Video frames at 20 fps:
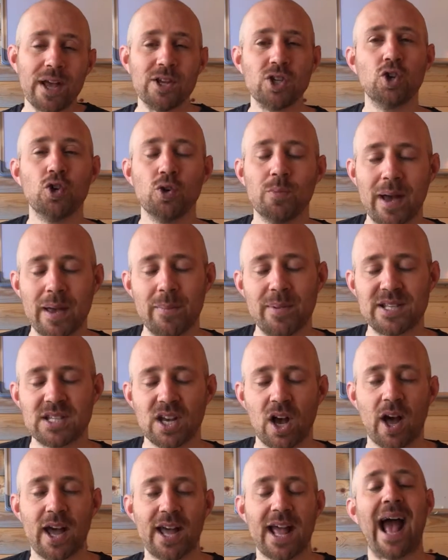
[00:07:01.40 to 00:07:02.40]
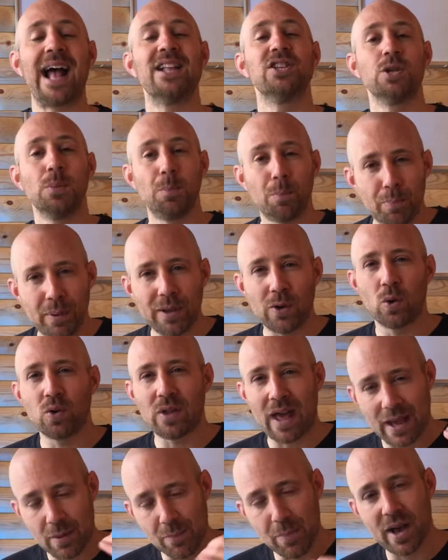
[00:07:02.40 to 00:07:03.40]
you may be tight, and to build
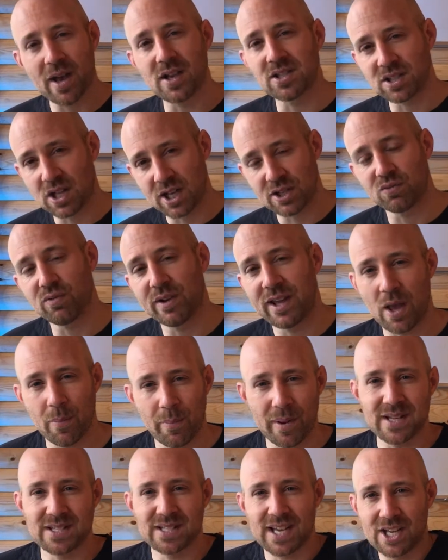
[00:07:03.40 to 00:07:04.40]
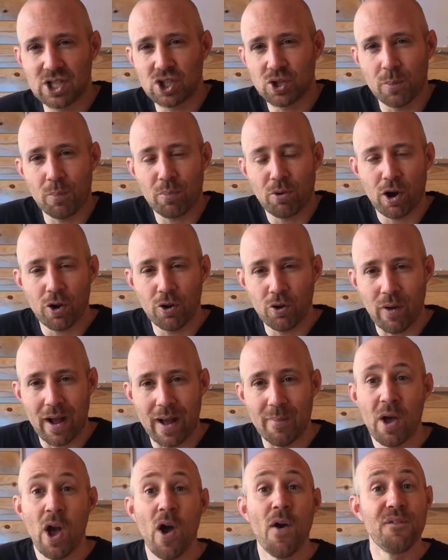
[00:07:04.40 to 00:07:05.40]
a personalized rehabilitation program
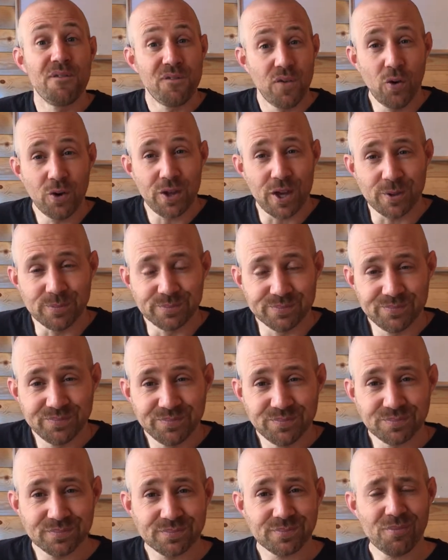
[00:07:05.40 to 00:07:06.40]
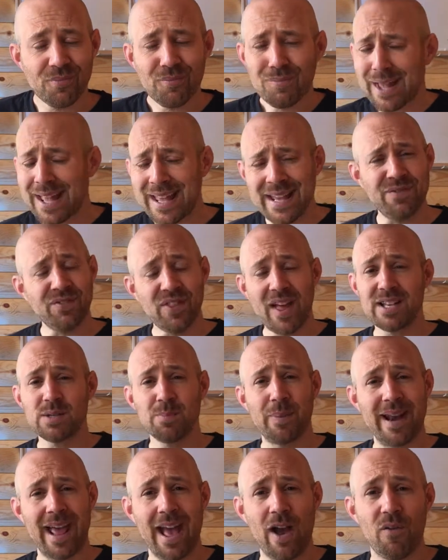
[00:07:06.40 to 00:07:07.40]
for you. If that's
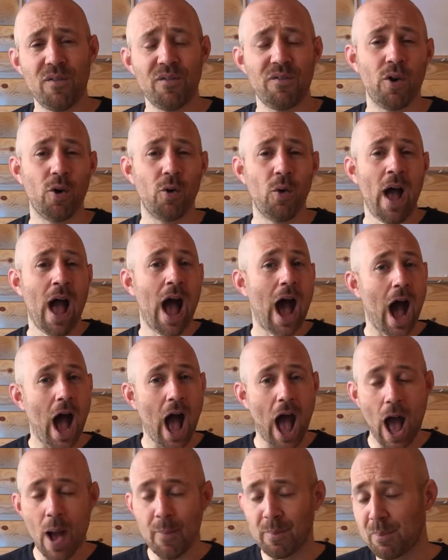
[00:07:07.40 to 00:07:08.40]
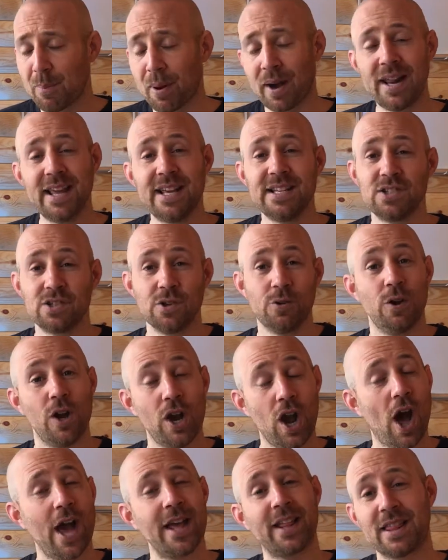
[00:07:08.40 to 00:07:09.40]
been helpful, please do
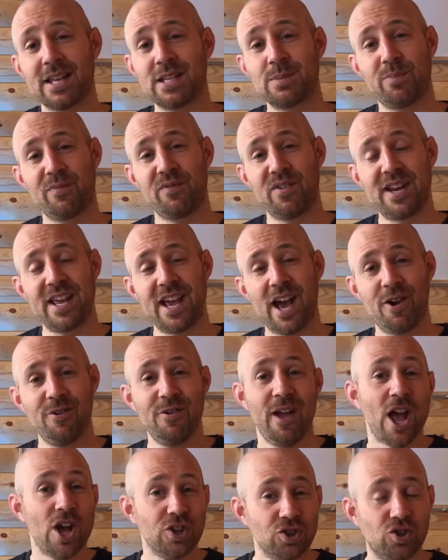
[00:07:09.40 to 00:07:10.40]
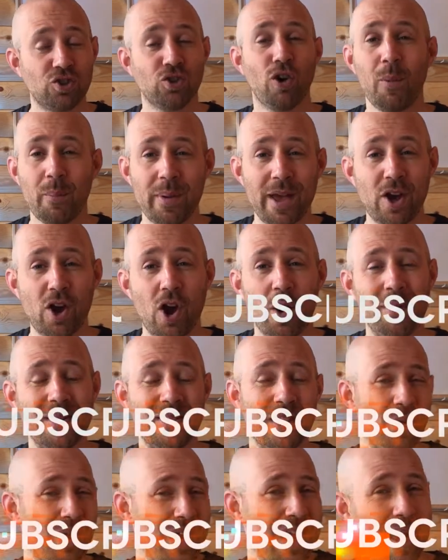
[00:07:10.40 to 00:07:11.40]
like this video. Drop me a comment
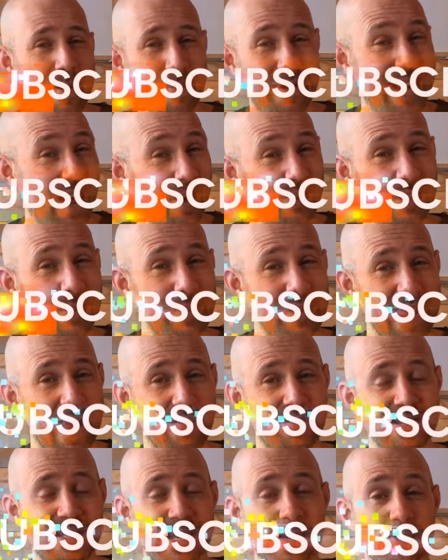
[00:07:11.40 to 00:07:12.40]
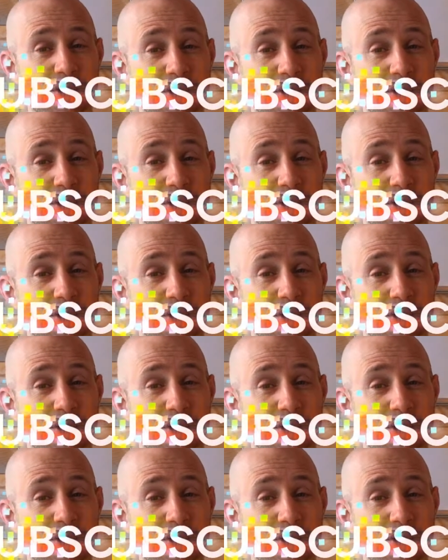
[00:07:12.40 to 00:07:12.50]
though. Let me know some of the other tips